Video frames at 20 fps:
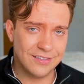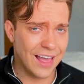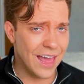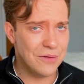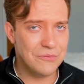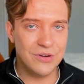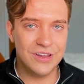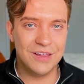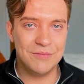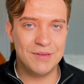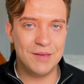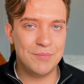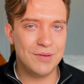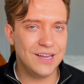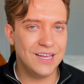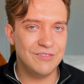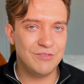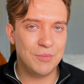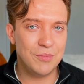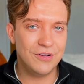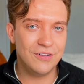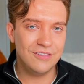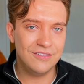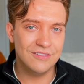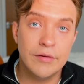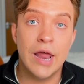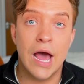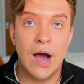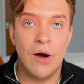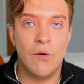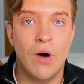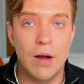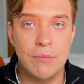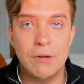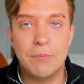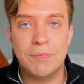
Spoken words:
Then would it be believable? Now, I'm a